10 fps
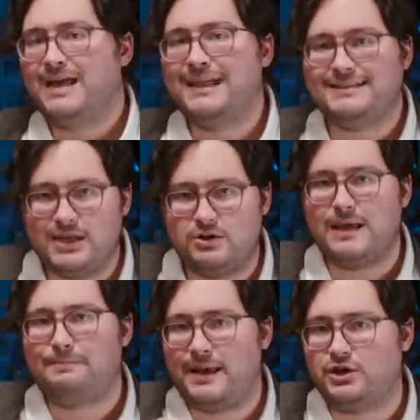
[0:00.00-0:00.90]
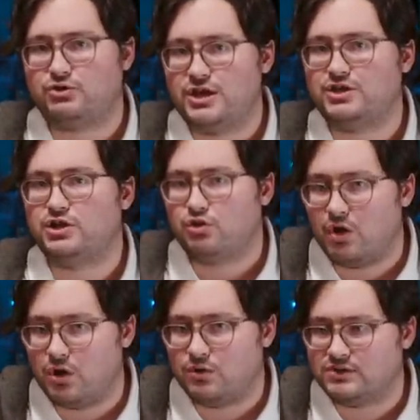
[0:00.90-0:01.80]
as internet penetration
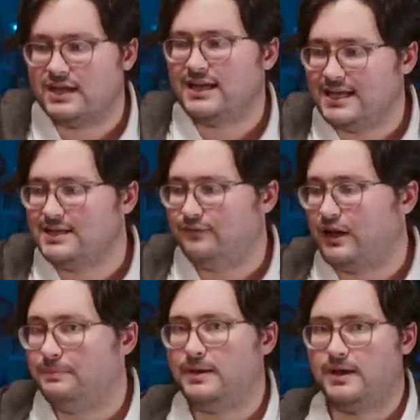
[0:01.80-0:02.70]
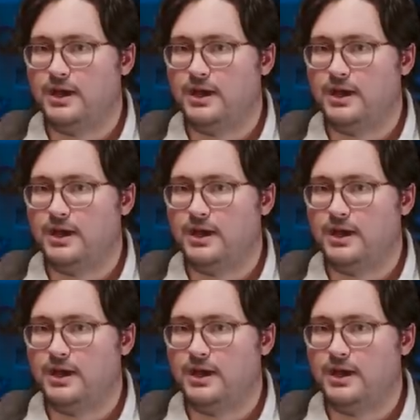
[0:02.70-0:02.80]
grows in developing